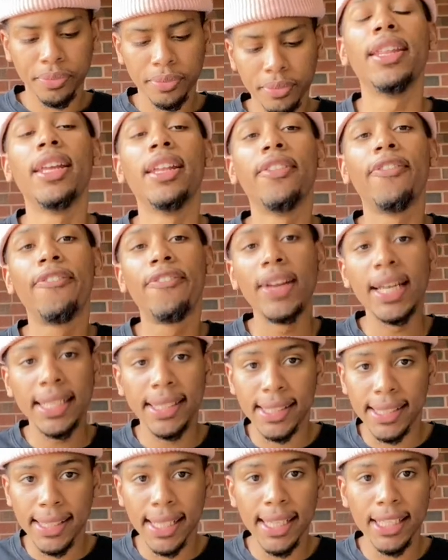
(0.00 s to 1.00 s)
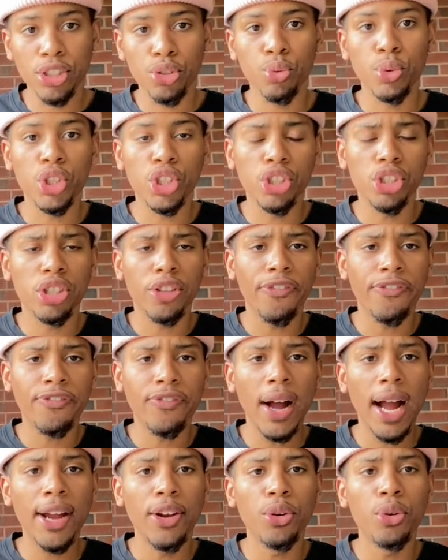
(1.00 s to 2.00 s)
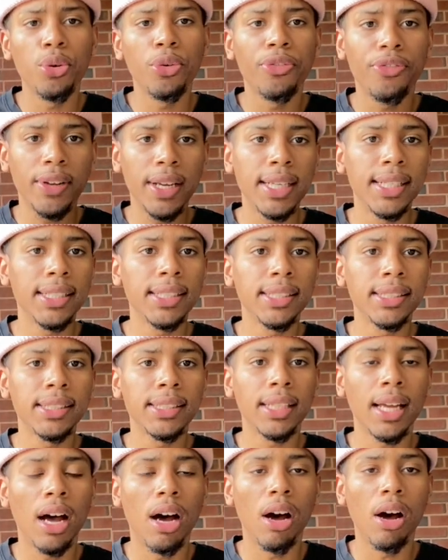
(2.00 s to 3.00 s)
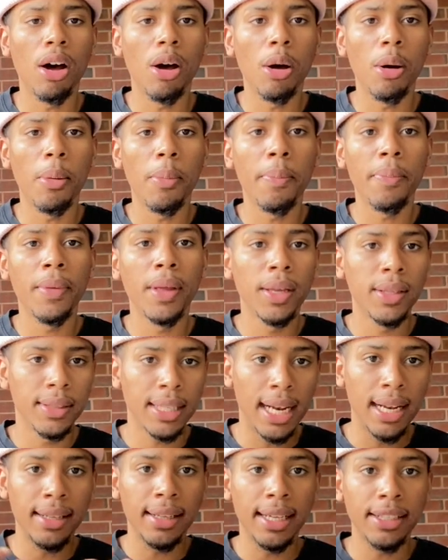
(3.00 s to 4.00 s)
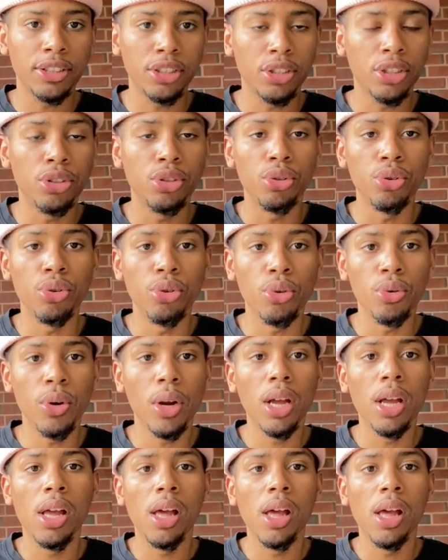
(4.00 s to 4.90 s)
In phase 6, which is the final phase that I like to do,